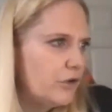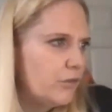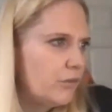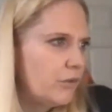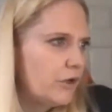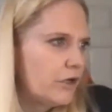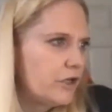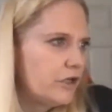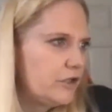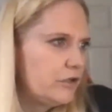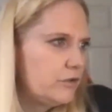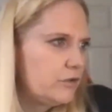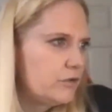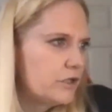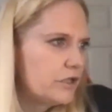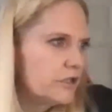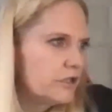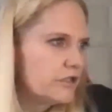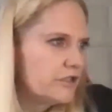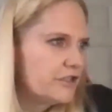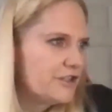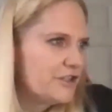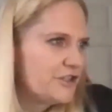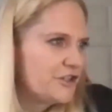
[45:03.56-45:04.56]
what do you
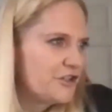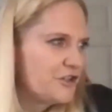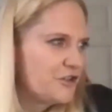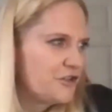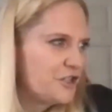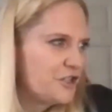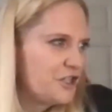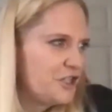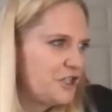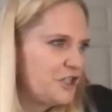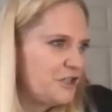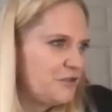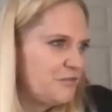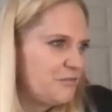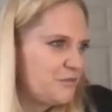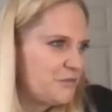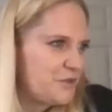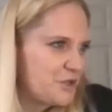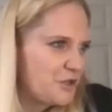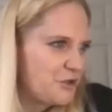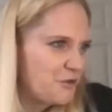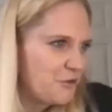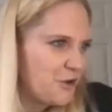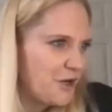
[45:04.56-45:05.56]
consider your
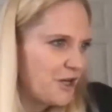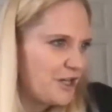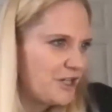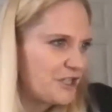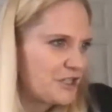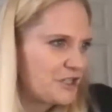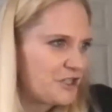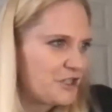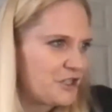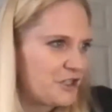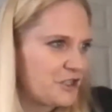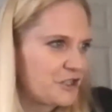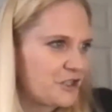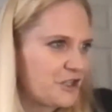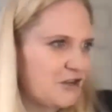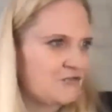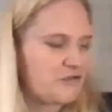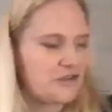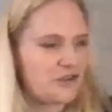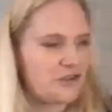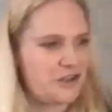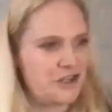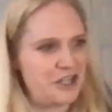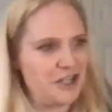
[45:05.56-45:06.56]
team's greatest
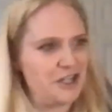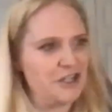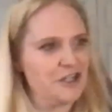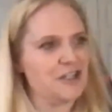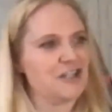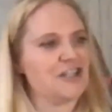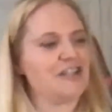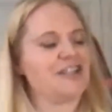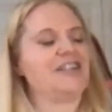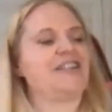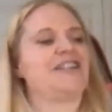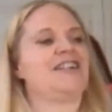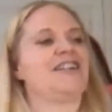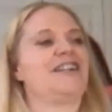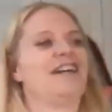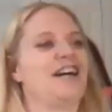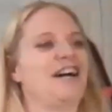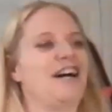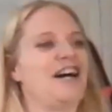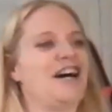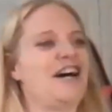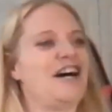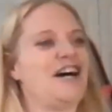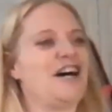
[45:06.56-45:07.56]
discovery?
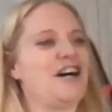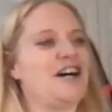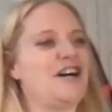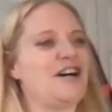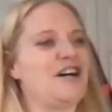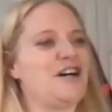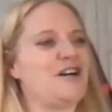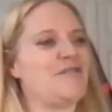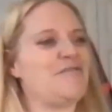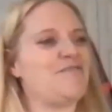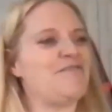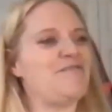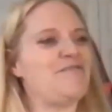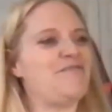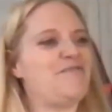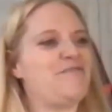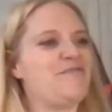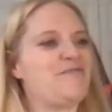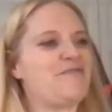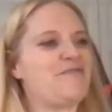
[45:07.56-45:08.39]
Um,